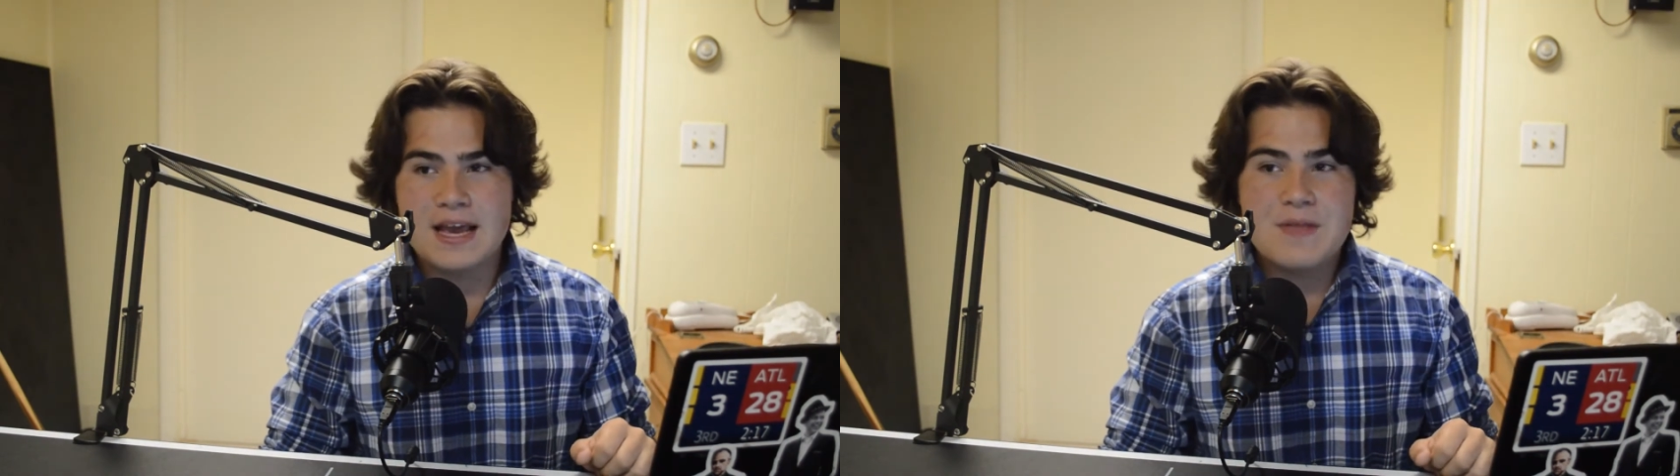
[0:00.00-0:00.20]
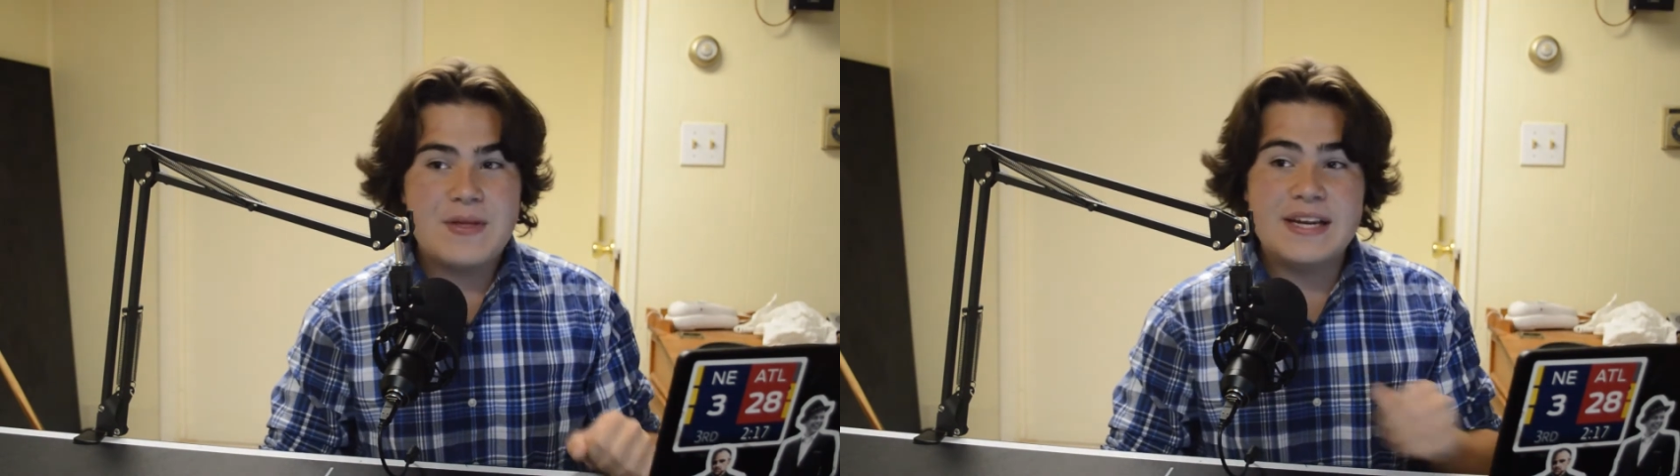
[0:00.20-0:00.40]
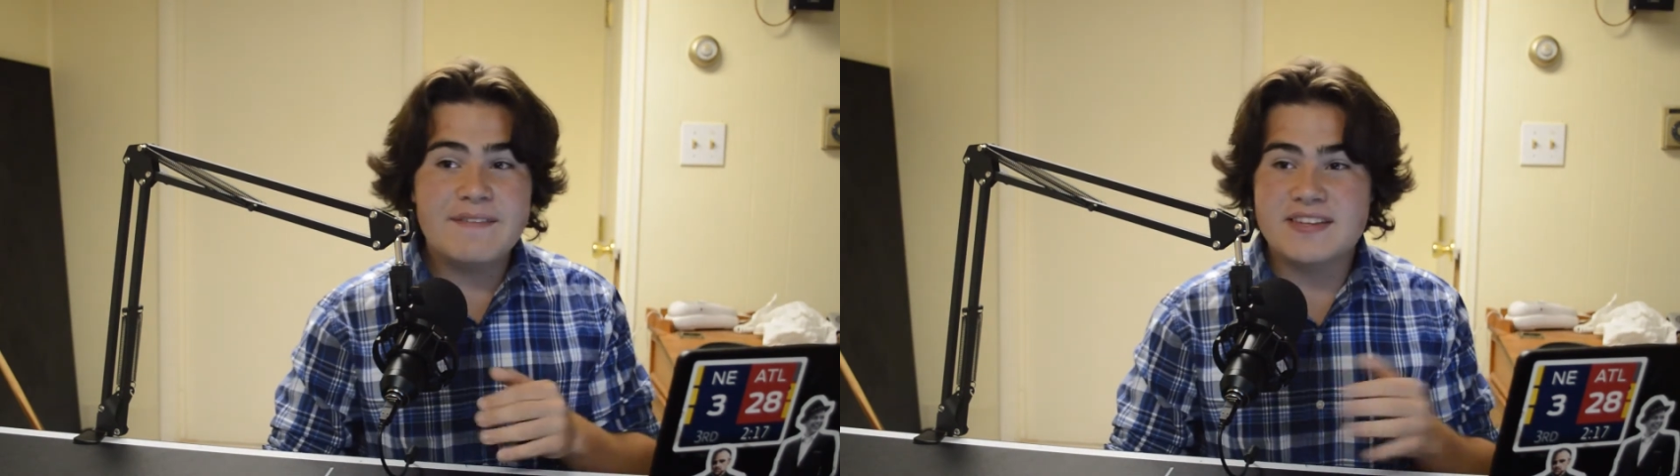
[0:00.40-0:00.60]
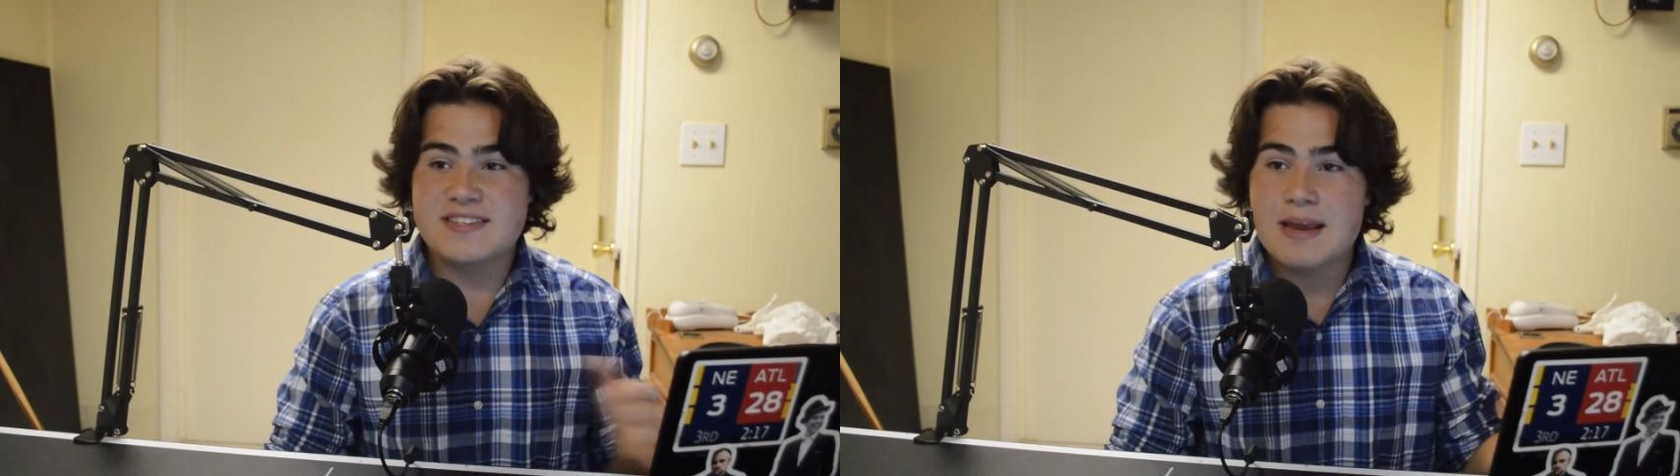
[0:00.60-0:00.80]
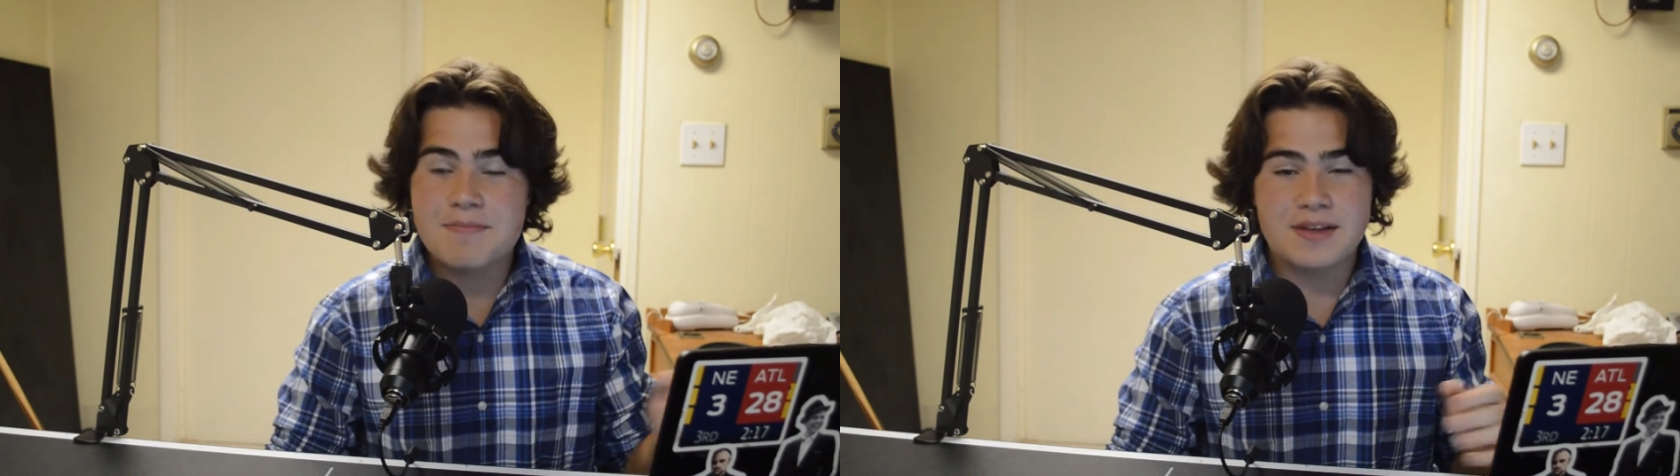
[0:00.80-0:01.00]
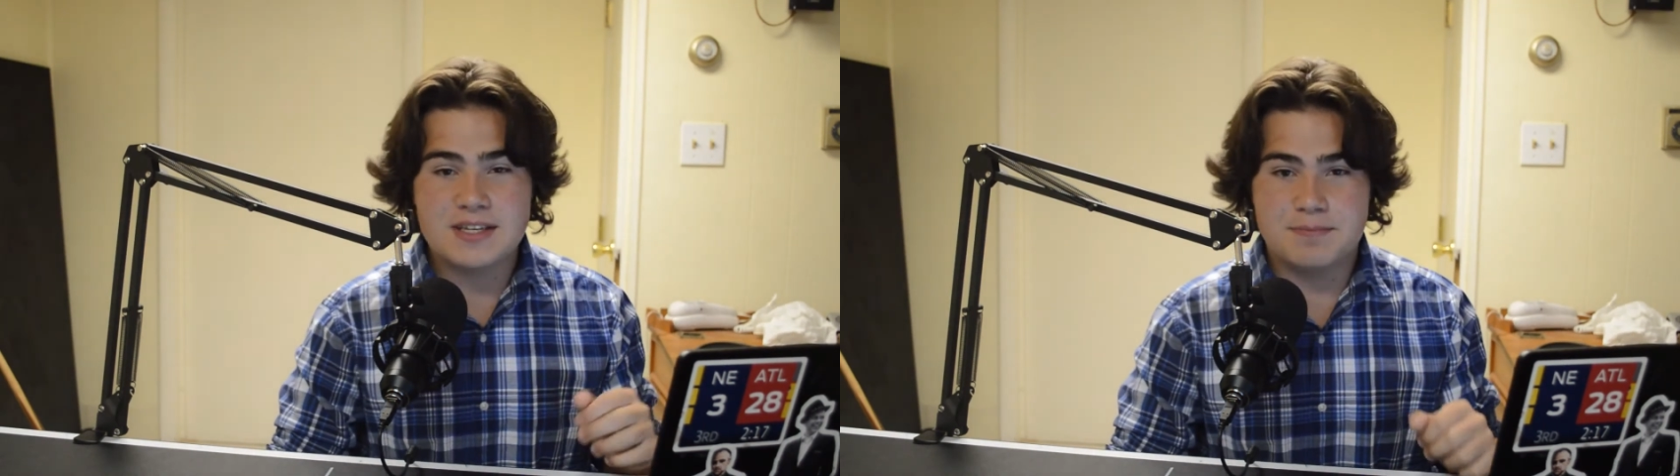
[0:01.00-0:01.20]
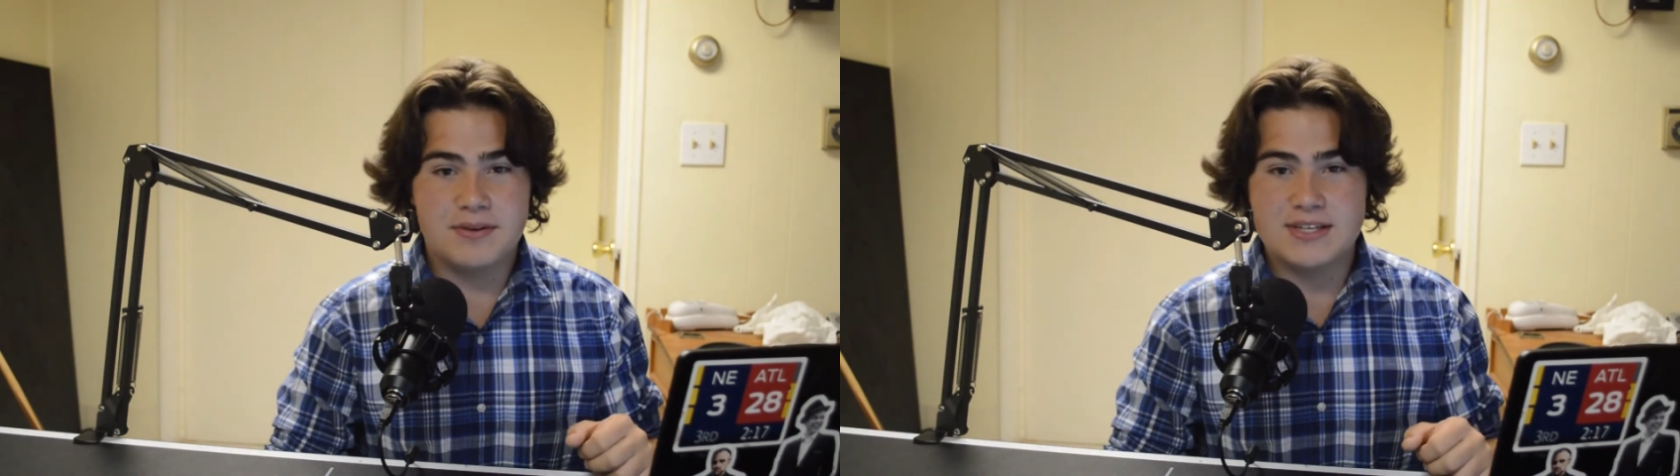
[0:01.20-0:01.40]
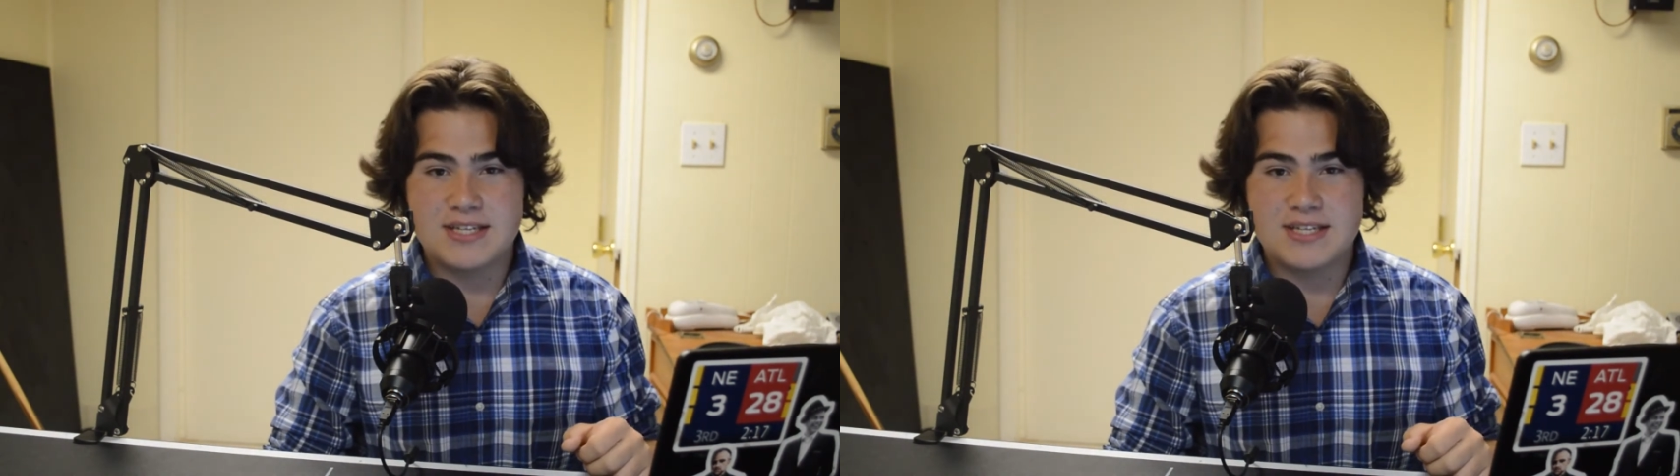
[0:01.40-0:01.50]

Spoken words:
They did the same thing to Billy